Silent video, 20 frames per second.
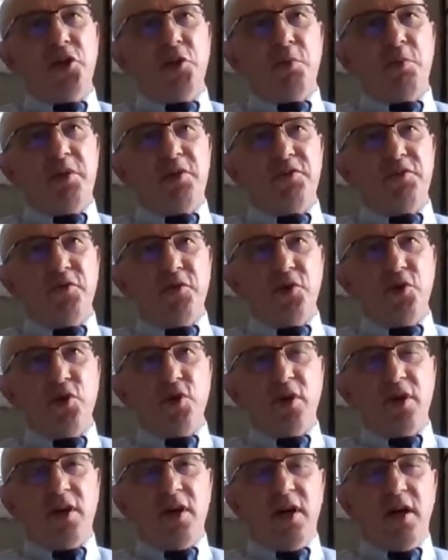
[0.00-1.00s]

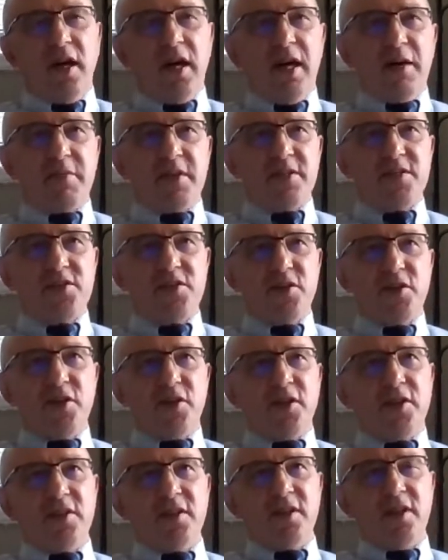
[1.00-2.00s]
before
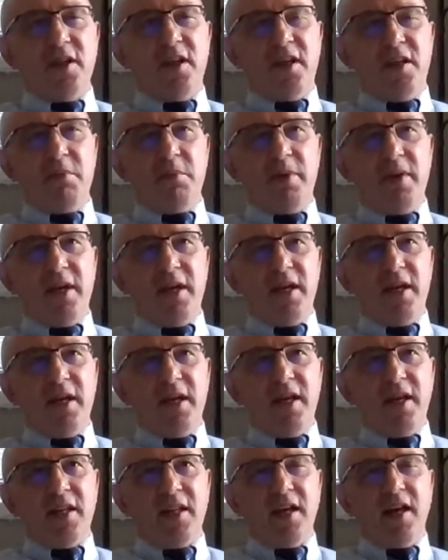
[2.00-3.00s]
Amazon, eBay,
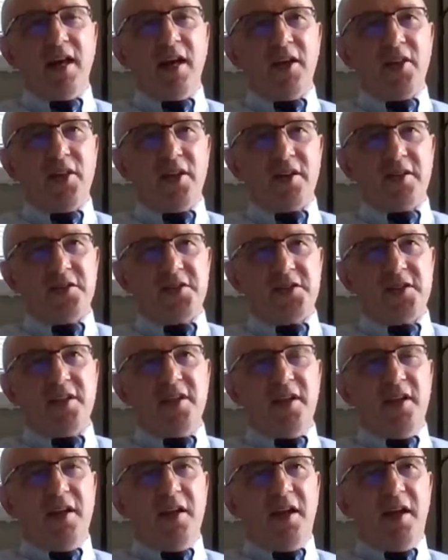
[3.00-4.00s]
and others
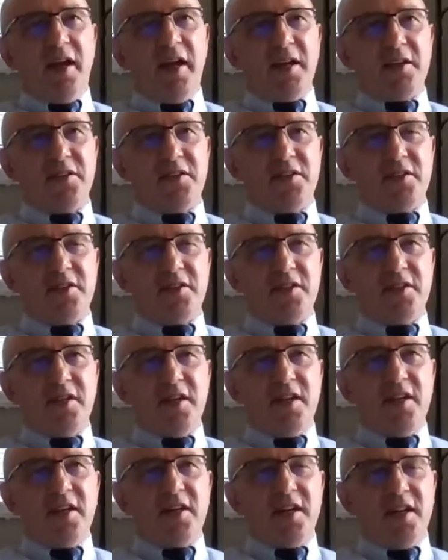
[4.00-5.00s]
entered the
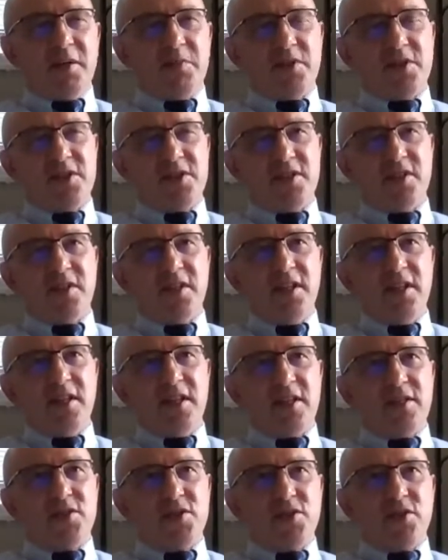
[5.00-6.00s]
e-commerce
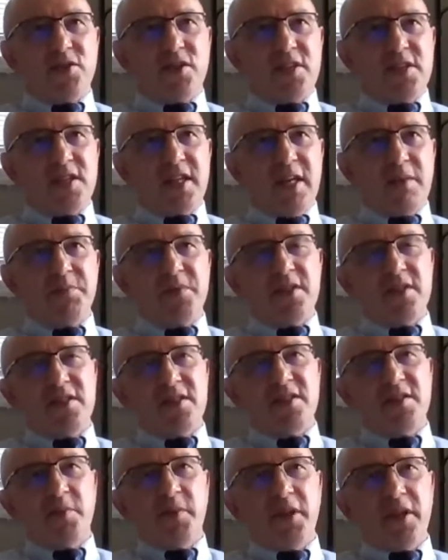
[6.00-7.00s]
arena. So the
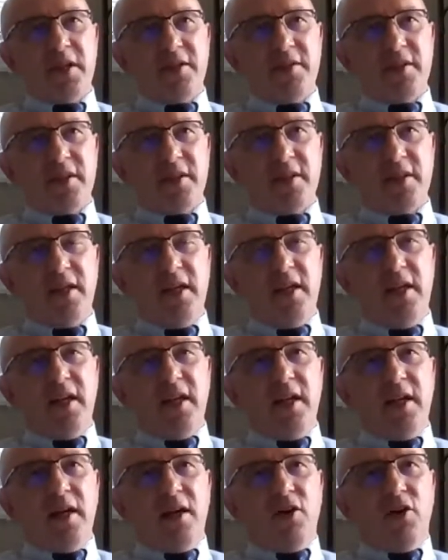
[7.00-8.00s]
skepticism level
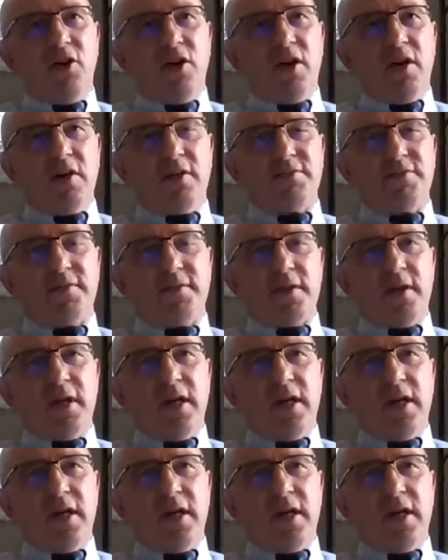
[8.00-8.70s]
of,